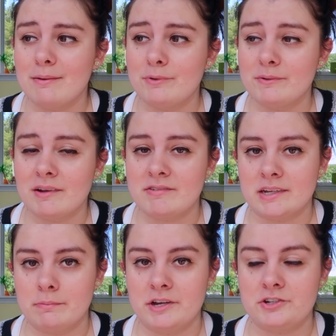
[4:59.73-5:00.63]
we would love
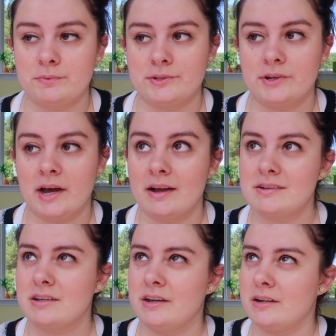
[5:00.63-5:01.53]
to get a picture with you
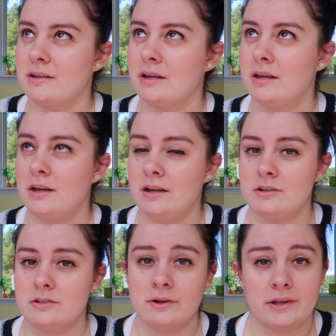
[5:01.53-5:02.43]
guys. And
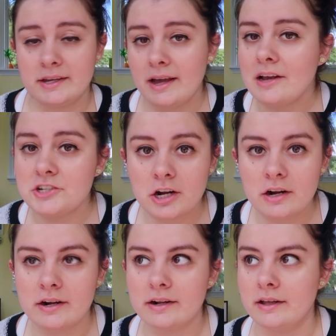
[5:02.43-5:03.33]
so they're like, yeah,
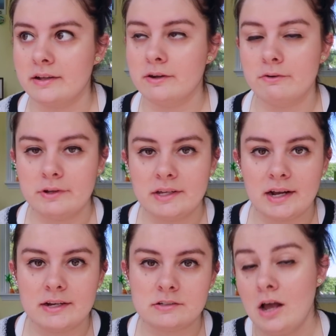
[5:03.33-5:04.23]
sure. Like, they were really nice.